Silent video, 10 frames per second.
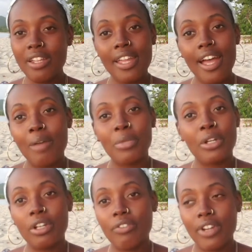yeah, I'm
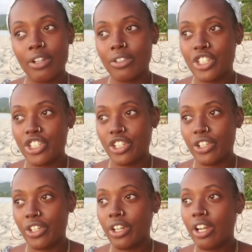not gonna find out the
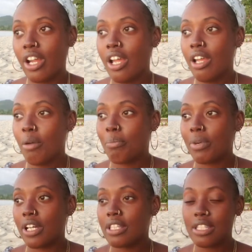gender,
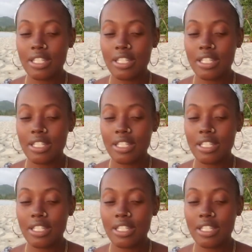but